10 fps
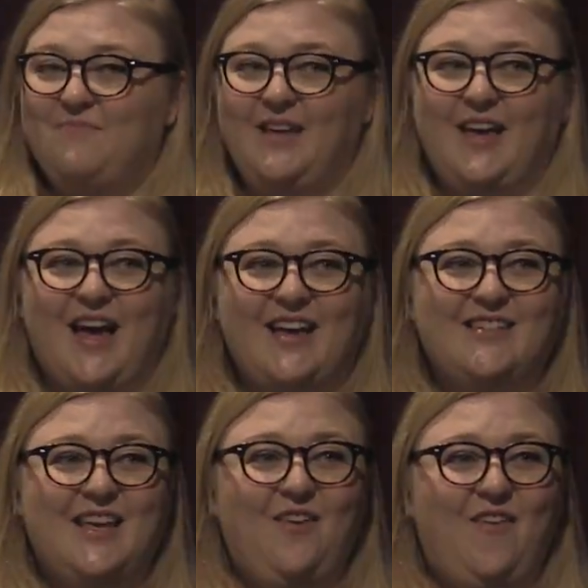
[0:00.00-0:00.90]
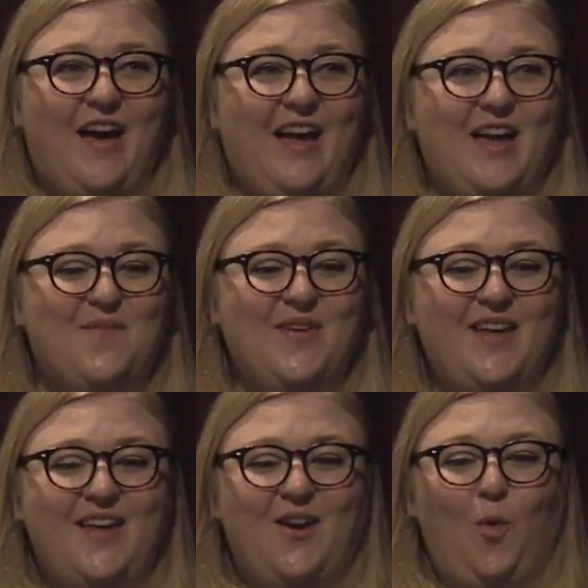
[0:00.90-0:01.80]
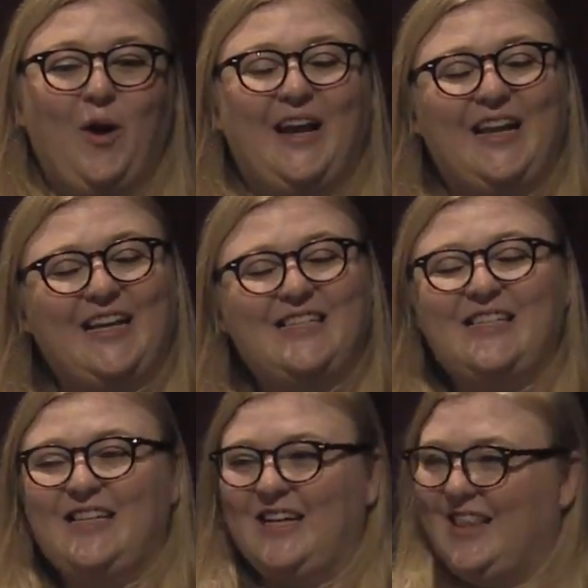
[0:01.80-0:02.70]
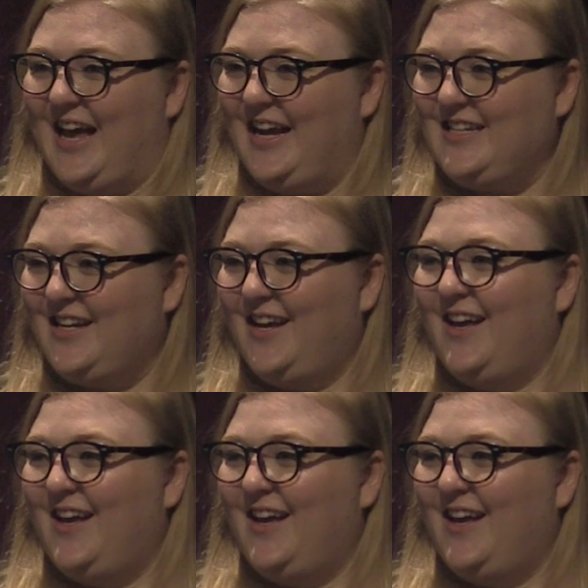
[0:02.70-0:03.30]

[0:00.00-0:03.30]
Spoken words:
Because if I am working an existing client,